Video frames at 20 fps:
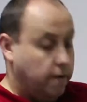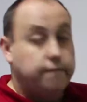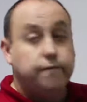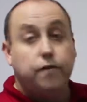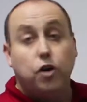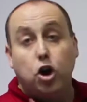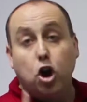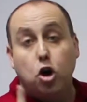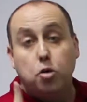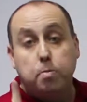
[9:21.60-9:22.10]

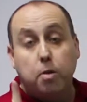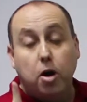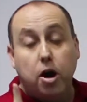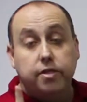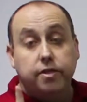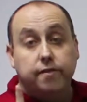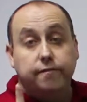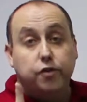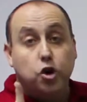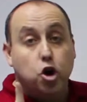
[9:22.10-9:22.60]
Followed
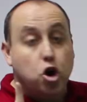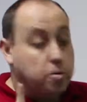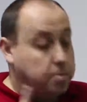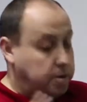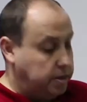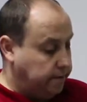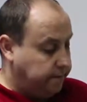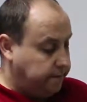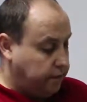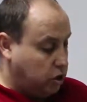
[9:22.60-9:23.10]
by the verb
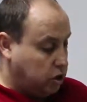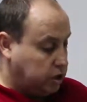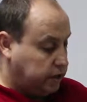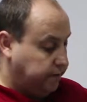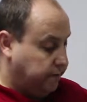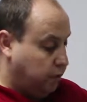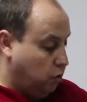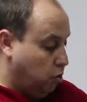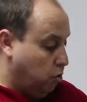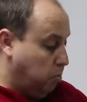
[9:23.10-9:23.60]
in the
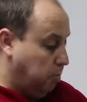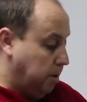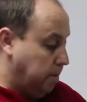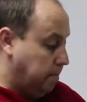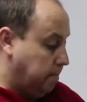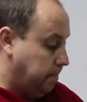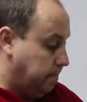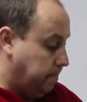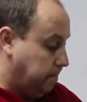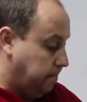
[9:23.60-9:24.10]
first form.